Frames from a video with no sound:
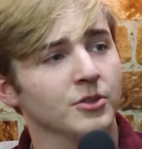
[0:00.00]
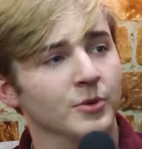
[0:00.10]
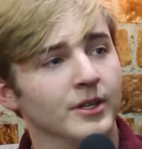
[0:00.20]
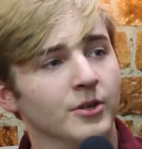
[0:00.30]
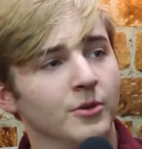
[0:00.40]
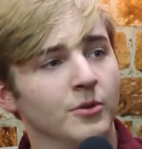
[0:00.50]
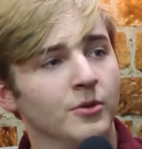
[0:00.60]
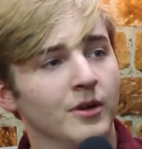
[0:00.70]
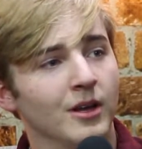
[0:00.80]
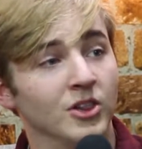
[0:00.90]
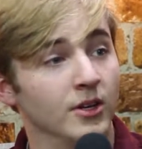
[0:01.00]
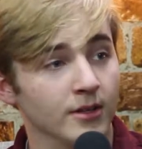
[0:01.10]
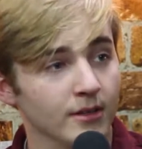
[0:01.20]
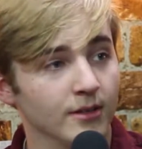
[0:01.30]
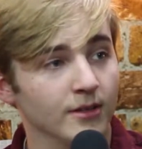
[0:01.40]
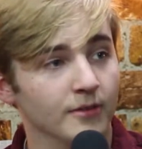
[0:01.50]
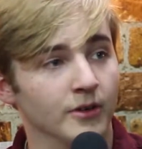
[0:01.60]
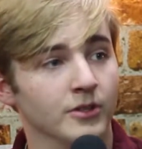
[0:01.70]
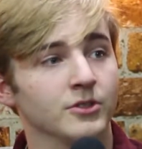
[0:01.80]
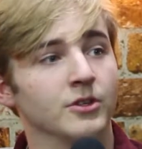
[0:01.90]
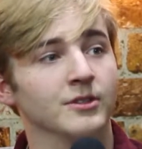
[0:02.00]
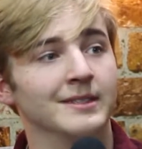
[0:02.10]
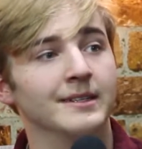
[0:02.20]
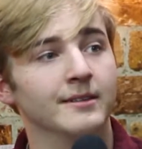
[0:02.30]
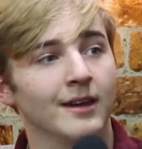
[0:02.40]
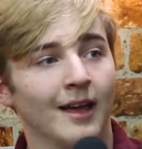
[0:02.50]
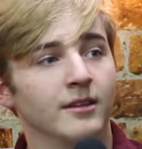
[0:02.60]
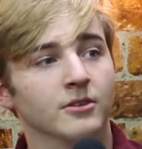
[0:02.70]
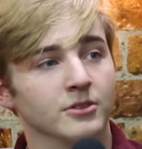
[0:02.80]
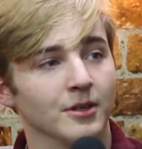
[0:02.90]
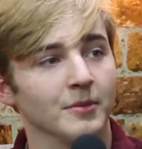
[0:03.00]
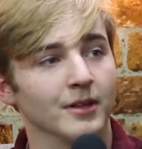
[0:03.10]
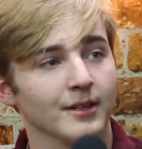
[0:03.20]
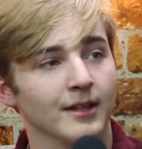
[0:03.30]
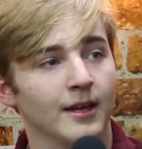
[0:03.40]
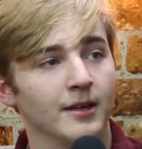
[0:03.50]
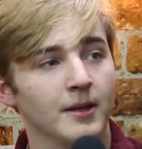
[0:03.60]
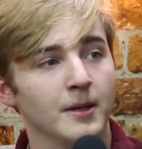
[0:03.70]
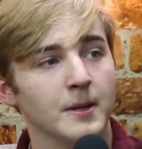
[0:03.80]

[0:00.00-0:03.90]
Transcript: to redo a look for a certain night or something like that.